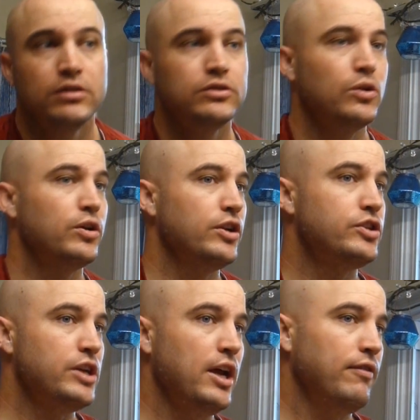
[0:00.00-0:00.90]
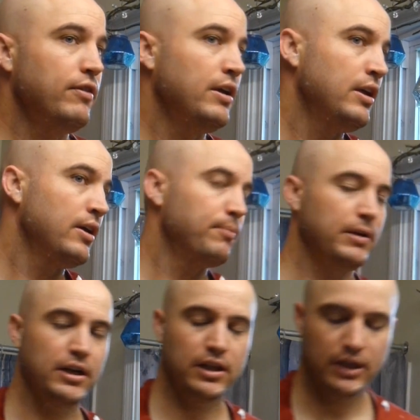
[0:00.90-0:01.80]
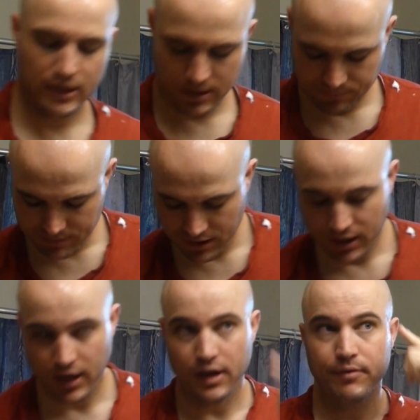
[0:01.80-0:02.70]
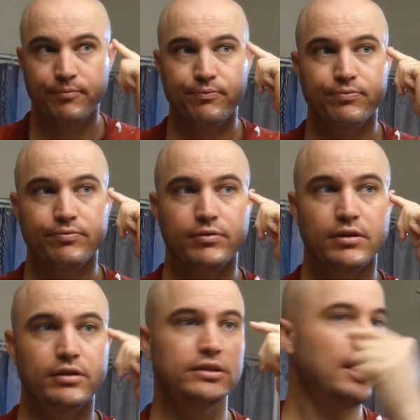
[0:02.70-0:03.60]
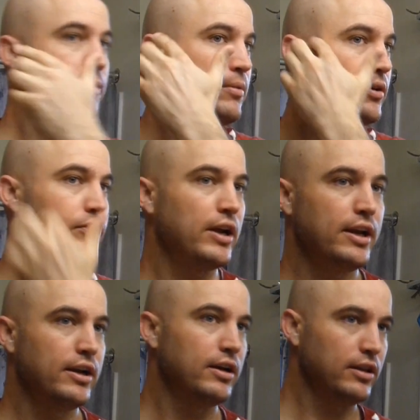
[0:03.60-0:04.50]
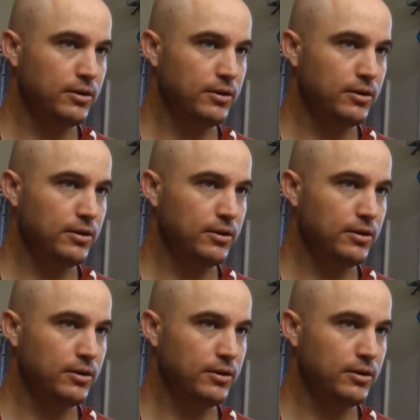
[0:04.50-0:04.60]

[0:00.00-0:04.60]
So good shave. I'm gonna clean up the sideburns right here a